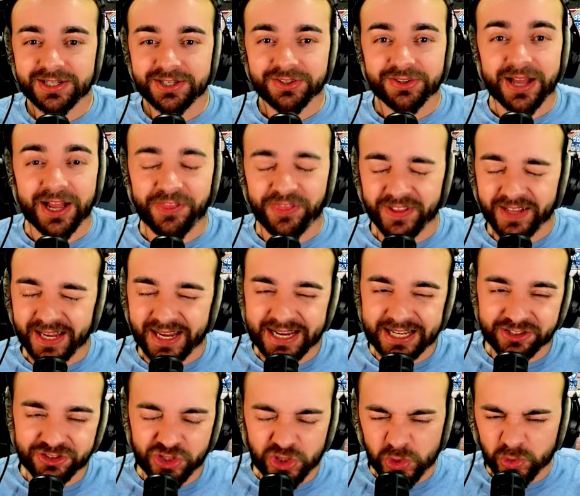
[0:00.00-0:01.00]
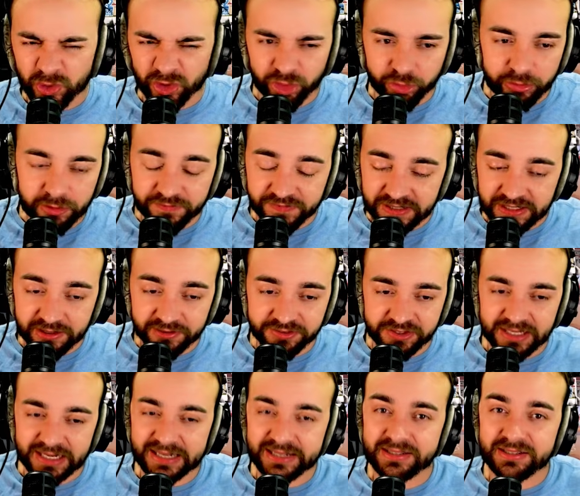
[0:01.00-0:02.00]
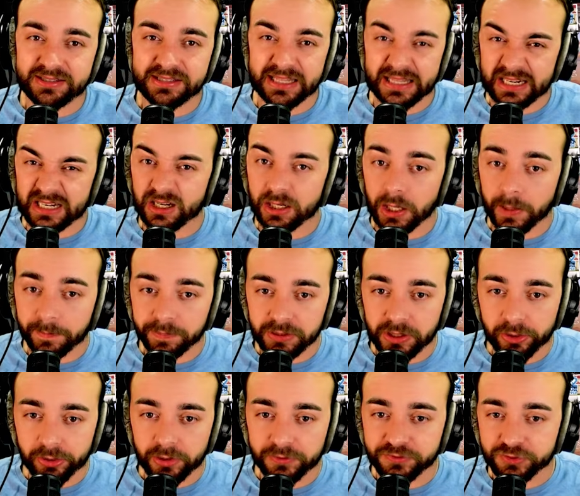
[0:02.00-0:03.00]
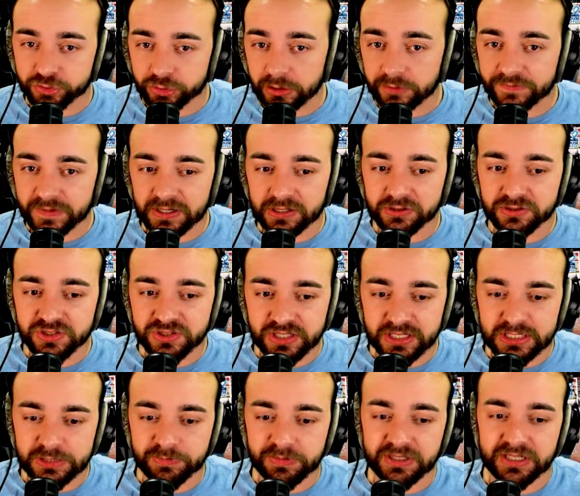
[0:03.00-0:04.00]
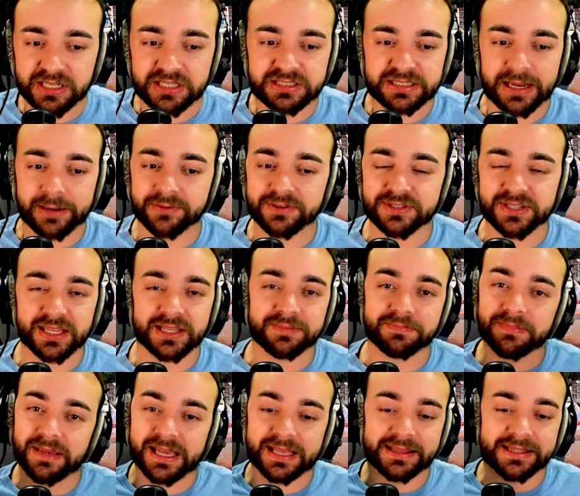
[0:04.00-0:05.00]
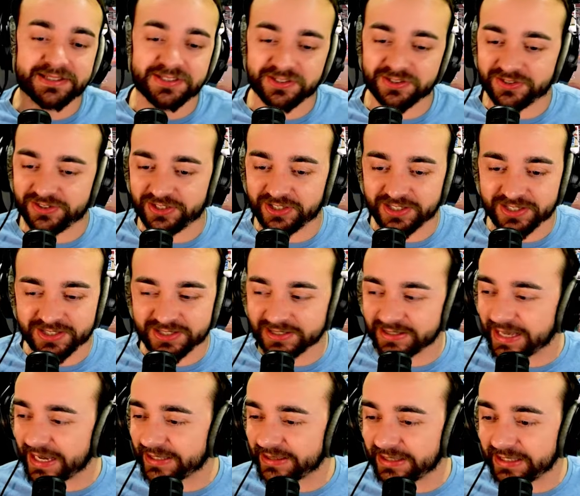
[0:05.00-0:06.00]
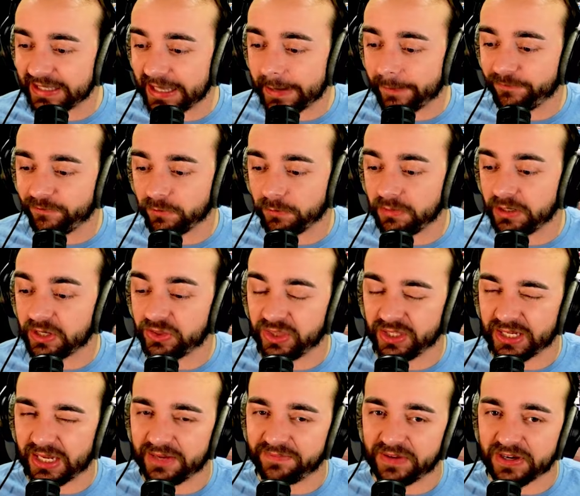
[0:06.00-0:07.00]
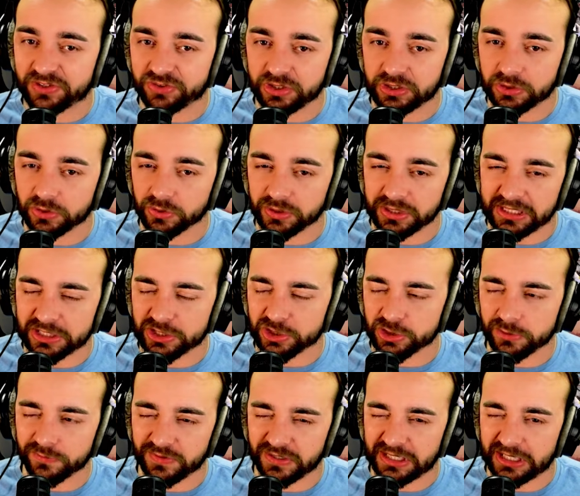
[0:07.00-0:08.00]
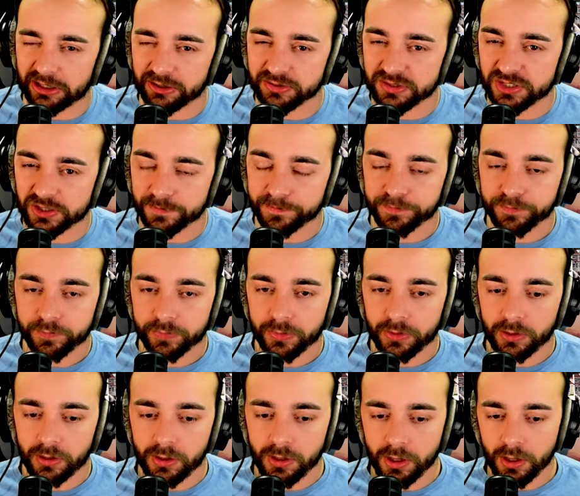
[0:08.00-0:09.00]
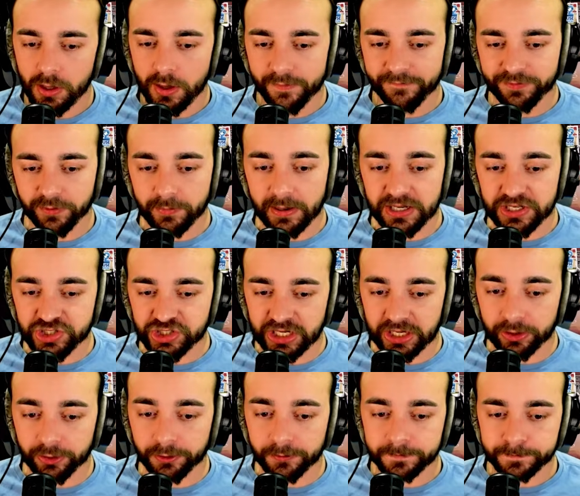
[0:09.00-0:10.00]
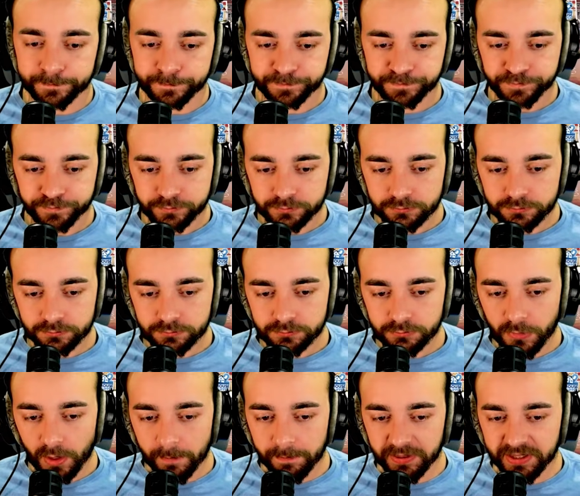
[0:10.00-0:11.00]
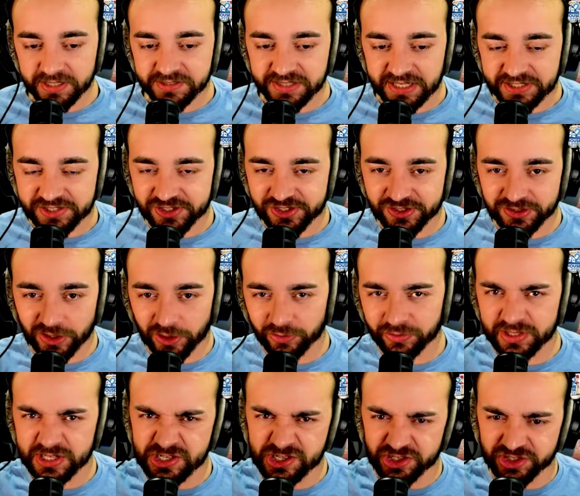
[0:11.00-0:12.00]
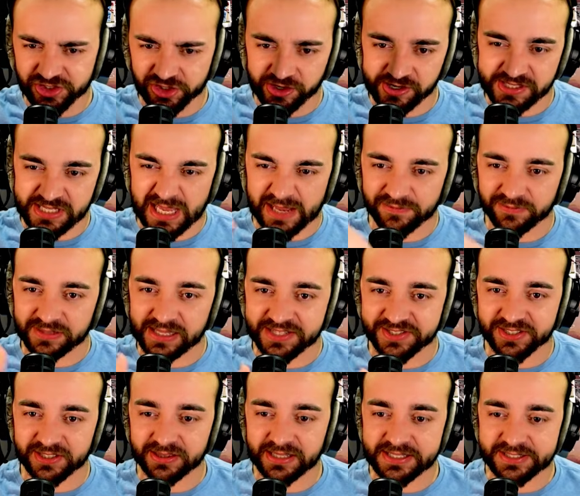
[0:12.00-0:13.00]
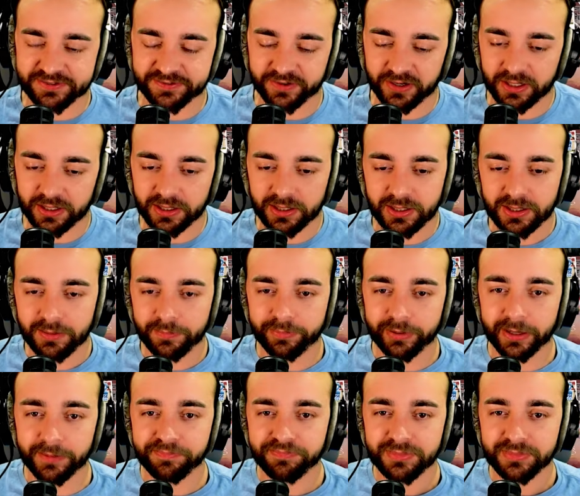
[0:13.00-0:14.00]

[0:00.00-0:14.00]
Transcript: I think I had 2 or 3 videos that I didn't upload of Street Fighter 6 because I was like, man, this is just not the game for me. I think I've actually deleted 2 videos from my channel because I slowly just started to have less and less fun. But